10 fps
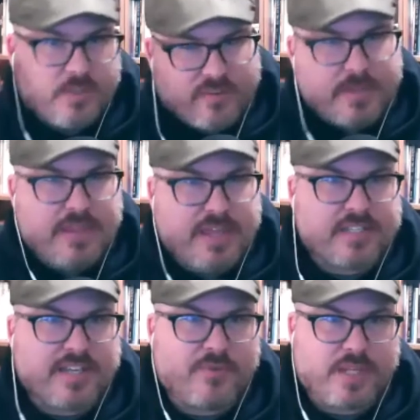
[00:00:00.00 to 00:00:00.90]
what everybody
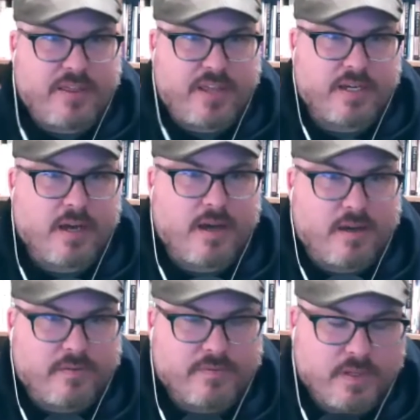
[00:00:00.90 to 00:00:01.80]
thinks of when they think
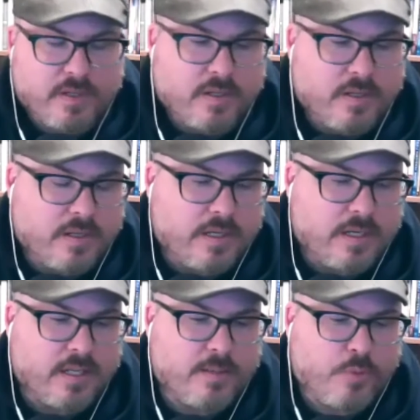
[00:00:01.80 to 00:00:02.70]
of
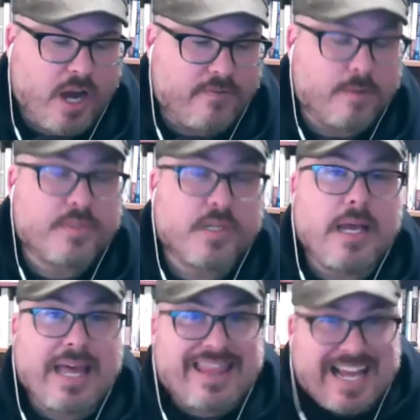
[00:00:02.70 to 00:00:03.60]
Proverbs.
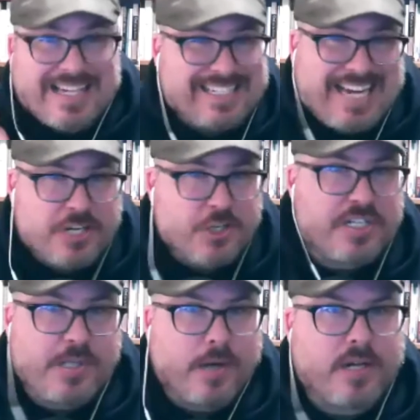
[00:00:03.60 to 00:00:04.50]
That doesn't actually
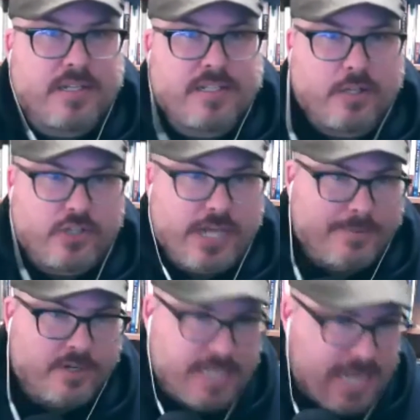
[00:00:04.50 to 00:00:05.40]
start until
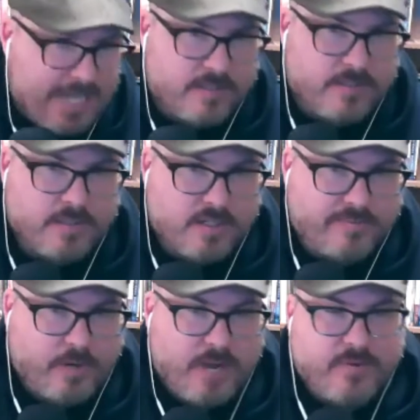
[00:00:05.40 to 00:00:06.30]
chapter 10
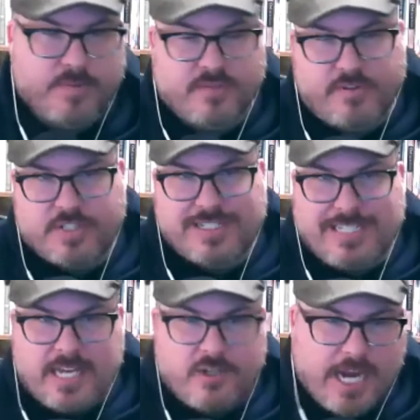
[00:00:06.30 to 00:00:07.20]
of Proverbs. The first
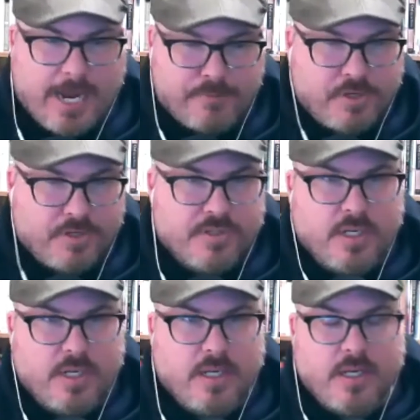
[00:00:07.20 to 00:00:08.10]
10 chapters
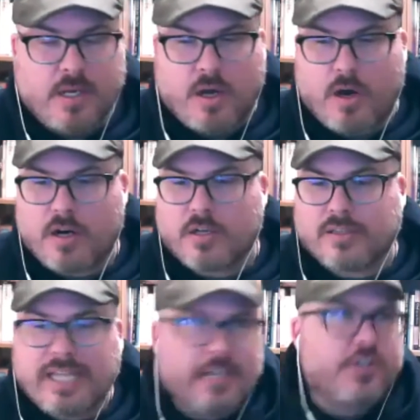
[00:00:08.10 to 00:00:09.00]
are
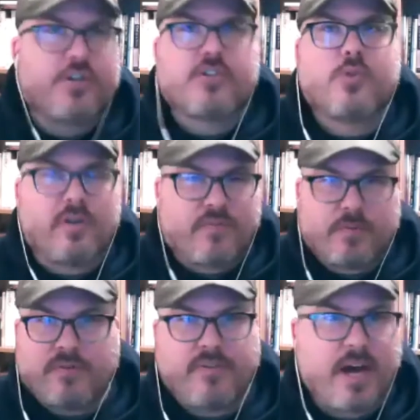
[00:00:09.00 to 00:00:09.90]
lectures sort of
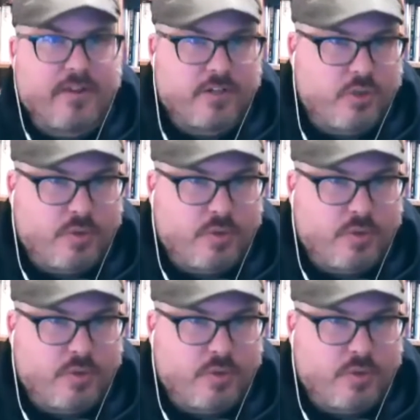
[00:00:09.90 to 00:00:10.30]
from a father